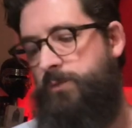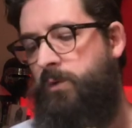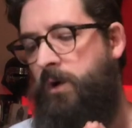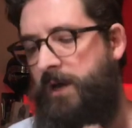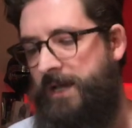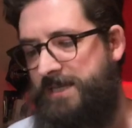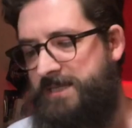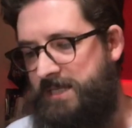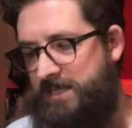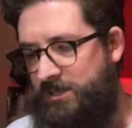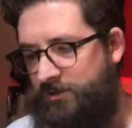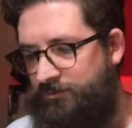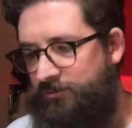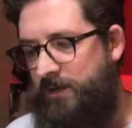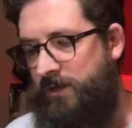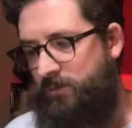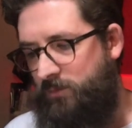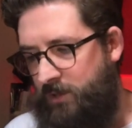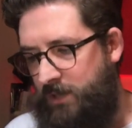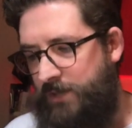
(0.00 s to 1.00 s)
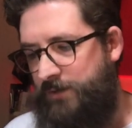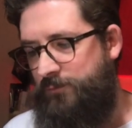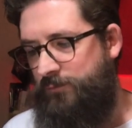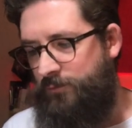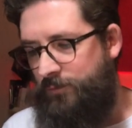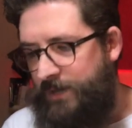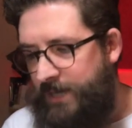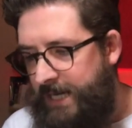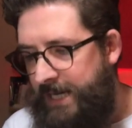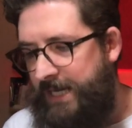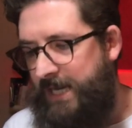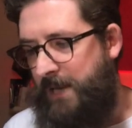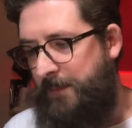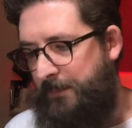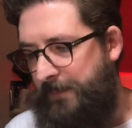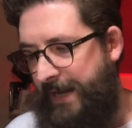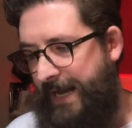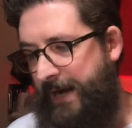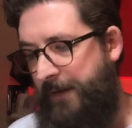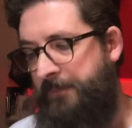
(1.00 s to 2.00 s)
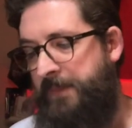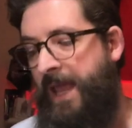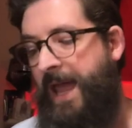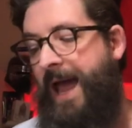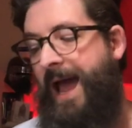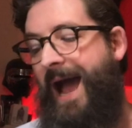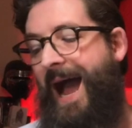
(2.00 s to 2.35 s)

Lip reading: what is this Greek word really about?